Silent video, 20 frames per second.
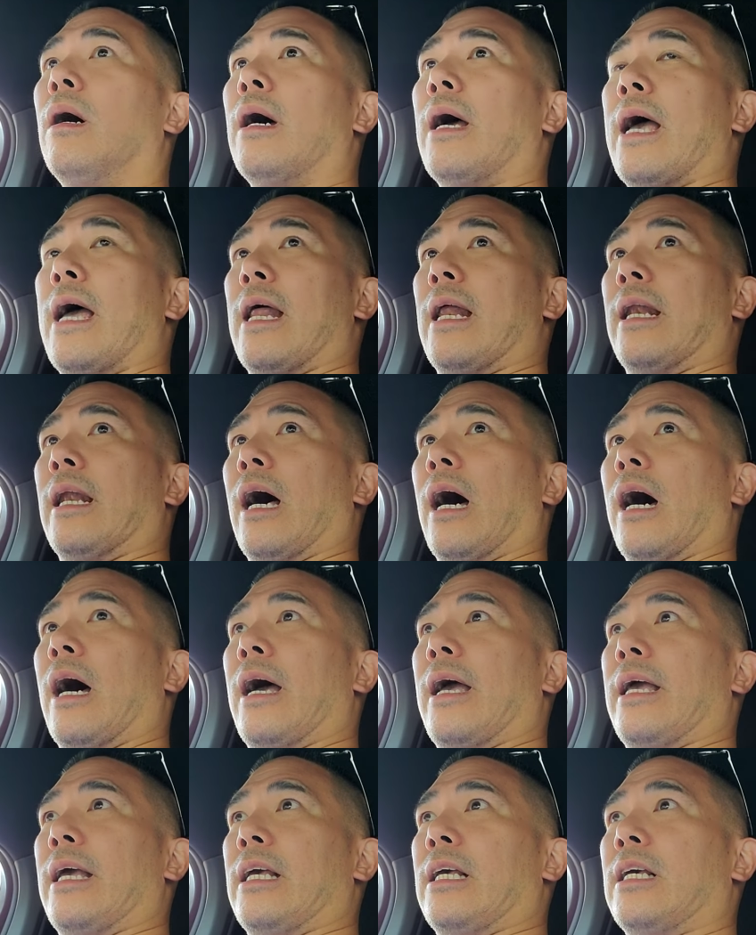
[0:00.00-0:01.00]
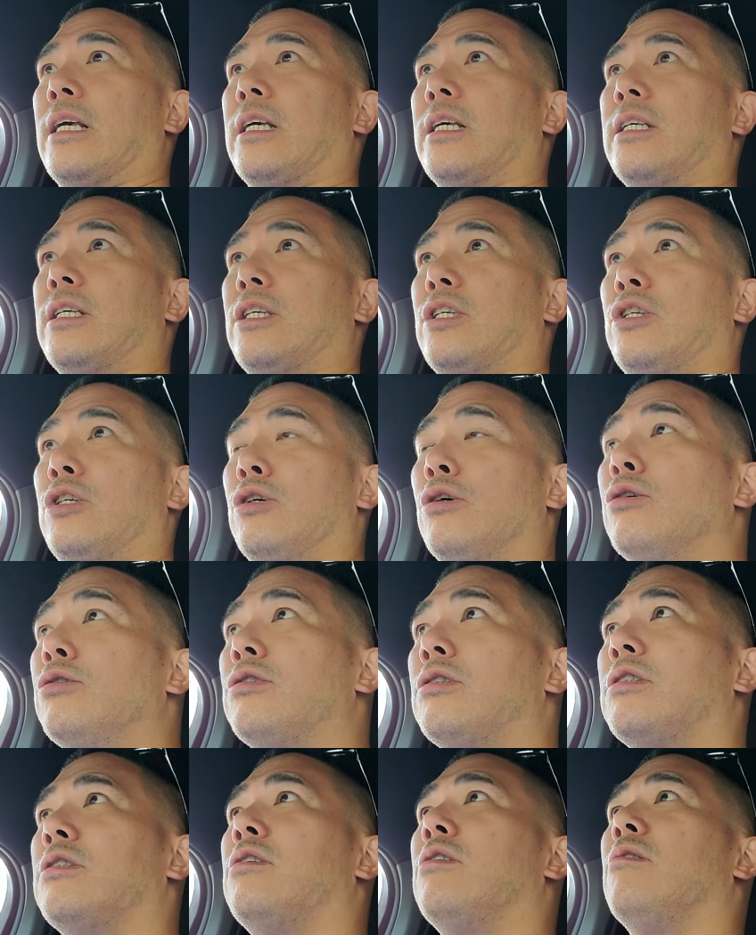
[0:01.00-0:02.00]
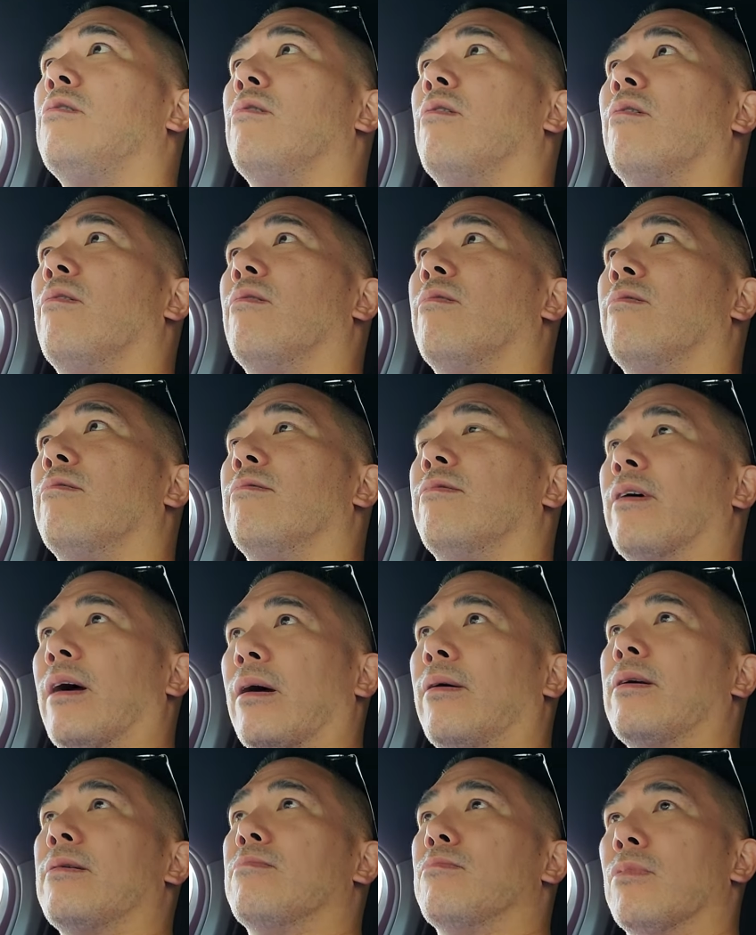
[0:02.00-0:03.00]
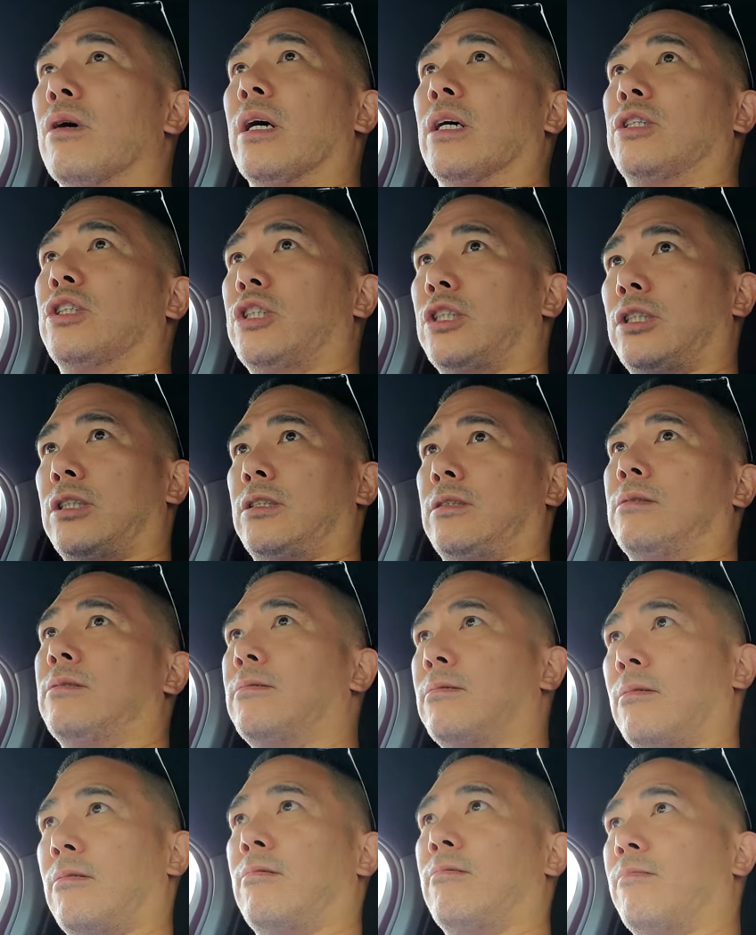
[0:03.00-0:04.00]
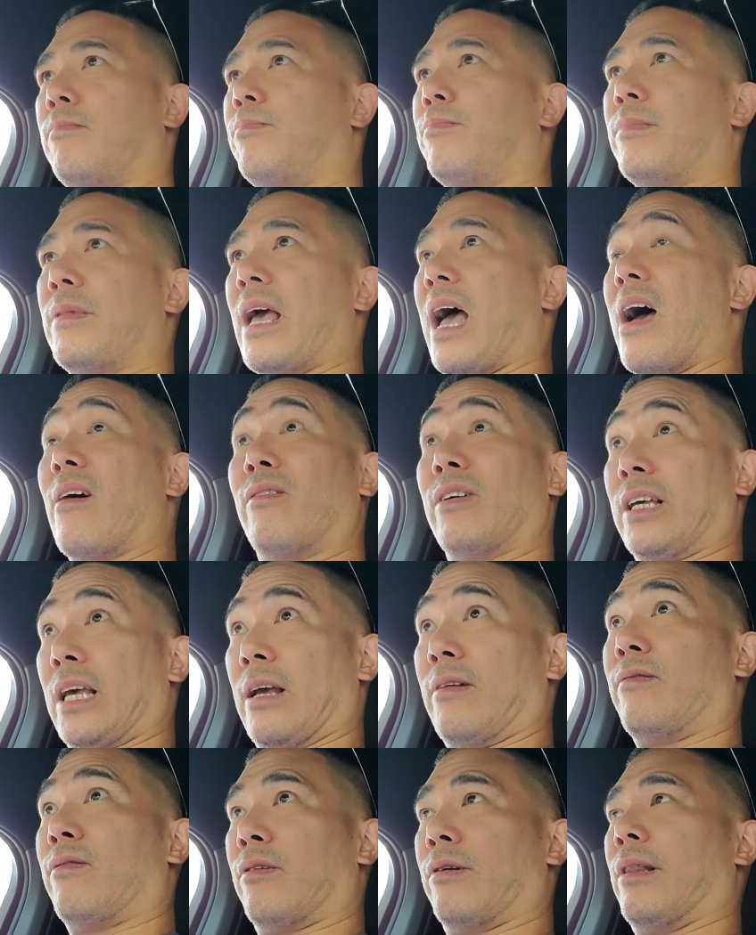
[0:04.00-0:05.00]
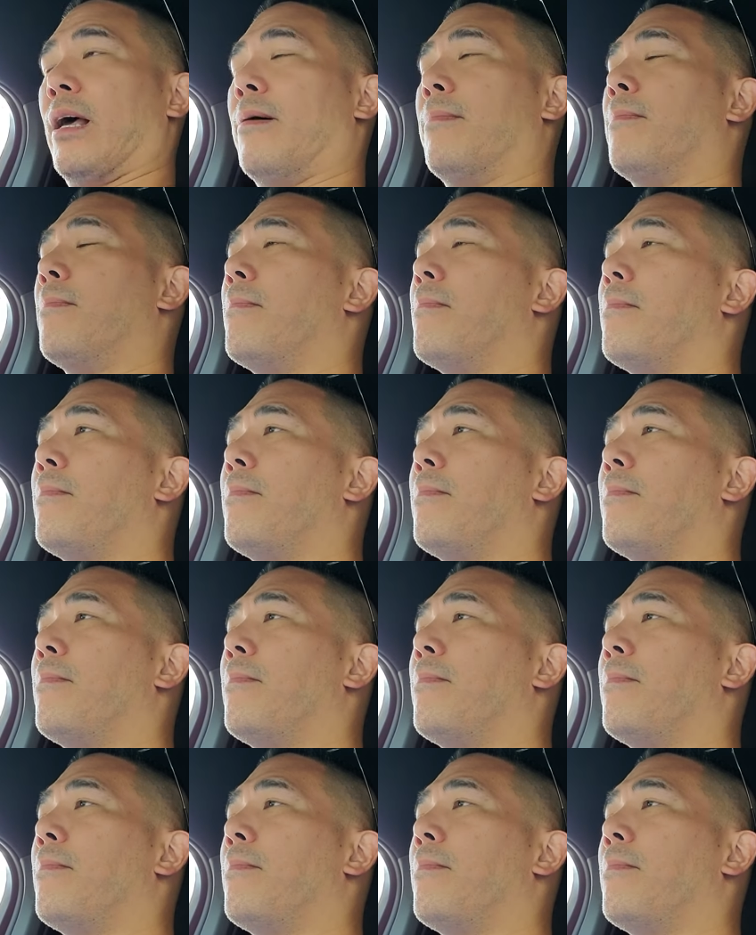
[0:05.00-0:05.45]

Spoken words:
And I used to very much advocate for them.